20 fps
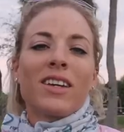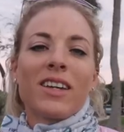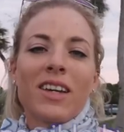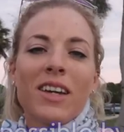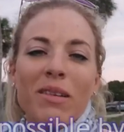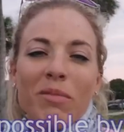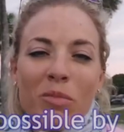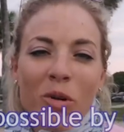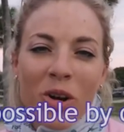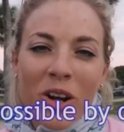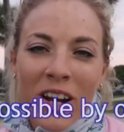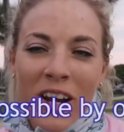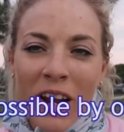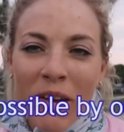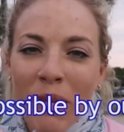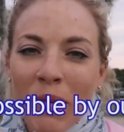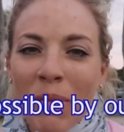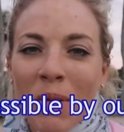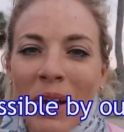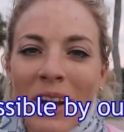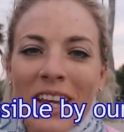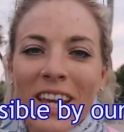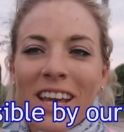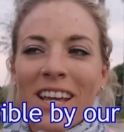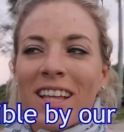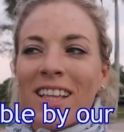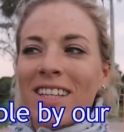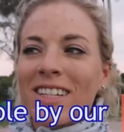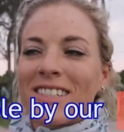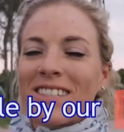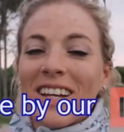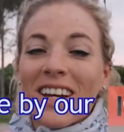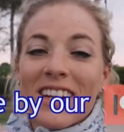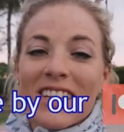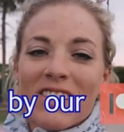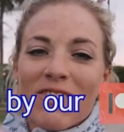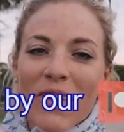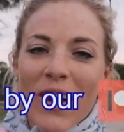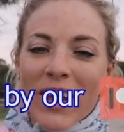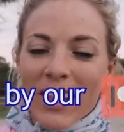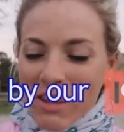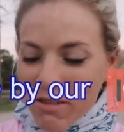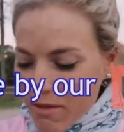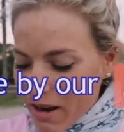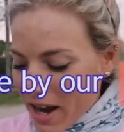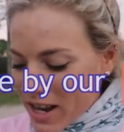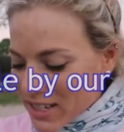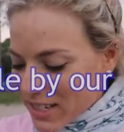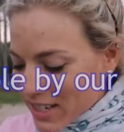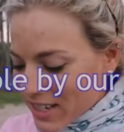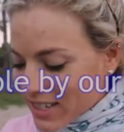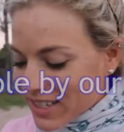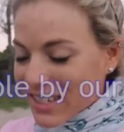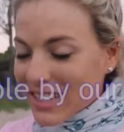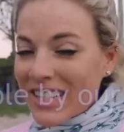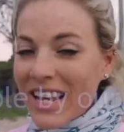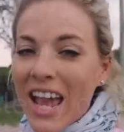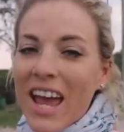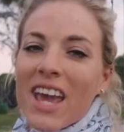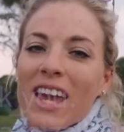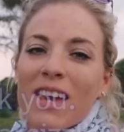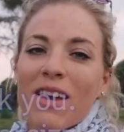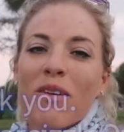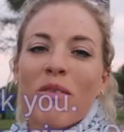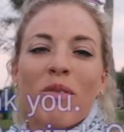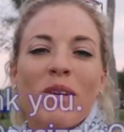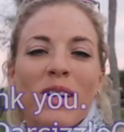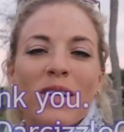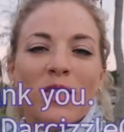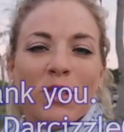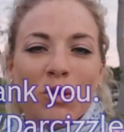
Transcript: Good morning, everybody. The sun is finally rising. Today, we are